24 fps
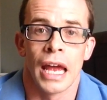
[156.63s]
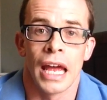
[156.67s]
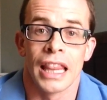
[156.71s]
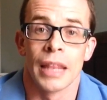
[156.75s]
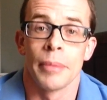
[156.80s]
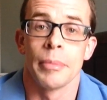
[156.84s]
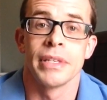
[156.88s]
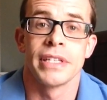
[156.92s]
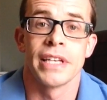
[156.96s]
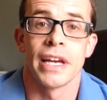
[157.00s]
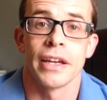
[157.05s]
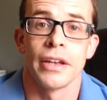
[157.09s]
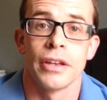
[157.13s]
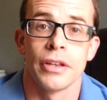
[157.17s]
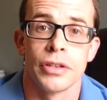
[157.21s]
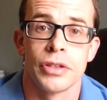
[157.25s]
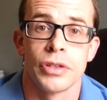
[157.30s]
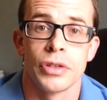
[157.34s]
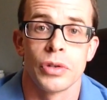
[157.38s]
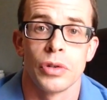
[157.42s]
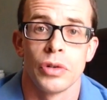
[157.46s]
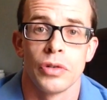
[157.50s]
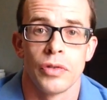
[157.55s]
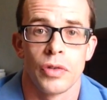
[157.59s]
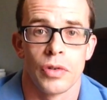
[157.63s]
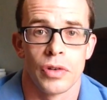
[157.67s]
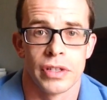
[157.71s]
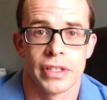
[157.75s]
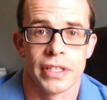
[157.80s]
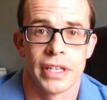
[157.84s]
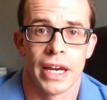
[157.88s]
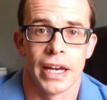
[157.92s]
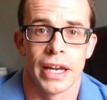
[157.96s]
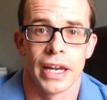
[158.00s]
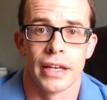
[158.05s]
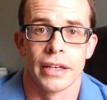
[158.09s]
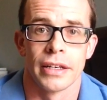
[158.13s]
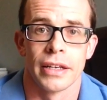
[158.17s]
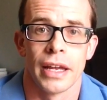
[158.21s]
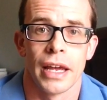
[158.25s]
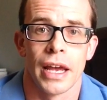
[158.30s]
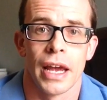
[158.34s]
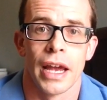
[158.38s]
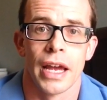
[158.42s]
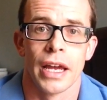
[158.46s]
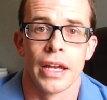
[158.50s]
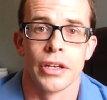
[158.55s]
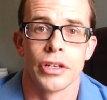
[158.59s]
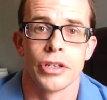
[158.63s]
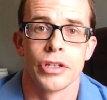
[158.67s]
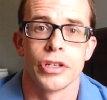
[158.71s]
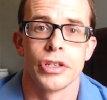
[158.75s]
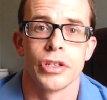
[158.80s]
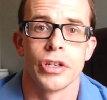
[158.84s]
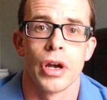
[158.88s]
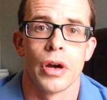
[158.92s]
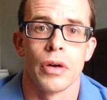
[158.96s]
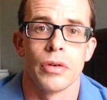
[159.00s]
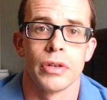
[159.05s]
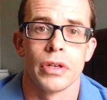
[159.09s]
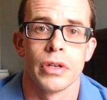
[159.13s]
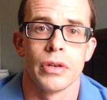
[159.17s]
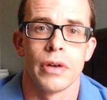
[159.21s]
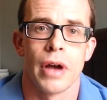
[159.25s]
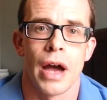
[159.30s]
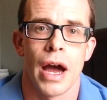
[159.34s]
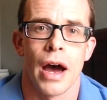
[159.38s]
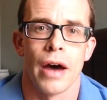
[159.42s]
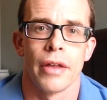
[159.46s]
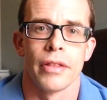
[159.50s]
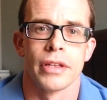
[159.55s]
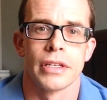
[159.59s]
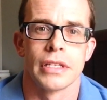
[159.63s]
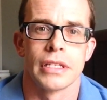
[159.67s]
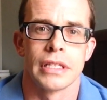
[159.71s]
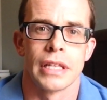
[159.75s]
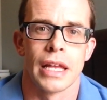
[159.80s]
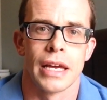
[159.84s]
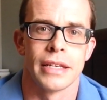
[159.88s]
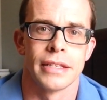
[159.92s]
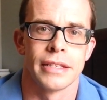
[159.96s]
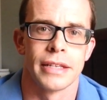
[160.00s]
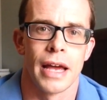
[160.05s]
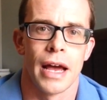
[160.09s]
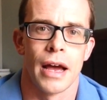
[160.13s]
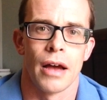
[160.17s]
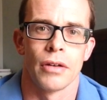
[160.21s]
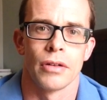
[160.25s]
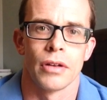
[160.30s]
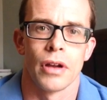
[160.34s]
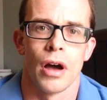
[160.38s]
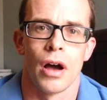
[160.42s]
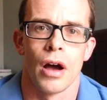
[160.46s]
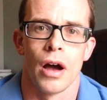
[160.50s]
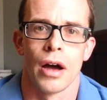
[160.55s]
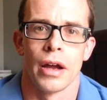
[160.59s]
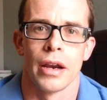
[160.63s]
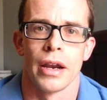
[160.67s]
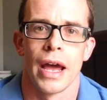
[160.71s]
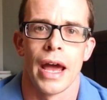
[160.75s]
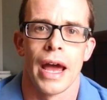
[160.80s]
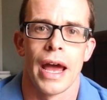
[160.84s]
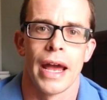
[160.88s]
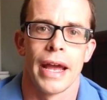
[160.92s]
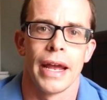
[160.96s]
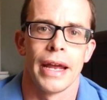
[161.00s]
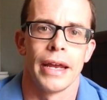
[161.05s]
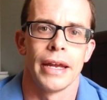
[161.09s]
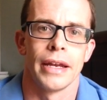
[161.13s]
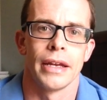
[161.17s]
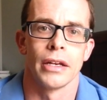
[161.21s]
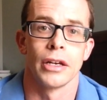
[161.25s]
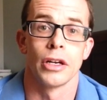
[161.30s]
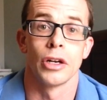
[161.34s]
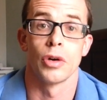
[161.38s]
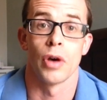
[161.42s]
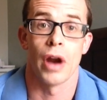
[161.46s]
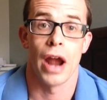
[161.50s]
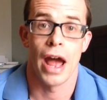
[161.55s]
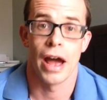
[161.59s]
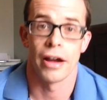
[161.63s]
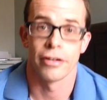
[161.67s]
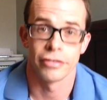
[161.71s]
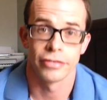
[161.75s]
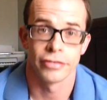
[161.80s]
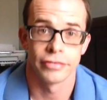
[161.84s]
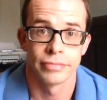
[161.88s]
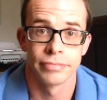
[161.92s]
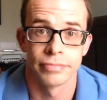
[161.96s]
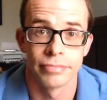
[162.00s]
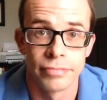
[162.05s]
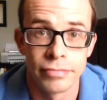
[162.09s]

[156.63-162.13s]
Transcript: Let me take you to school for a second and show you how this lays out on a graph.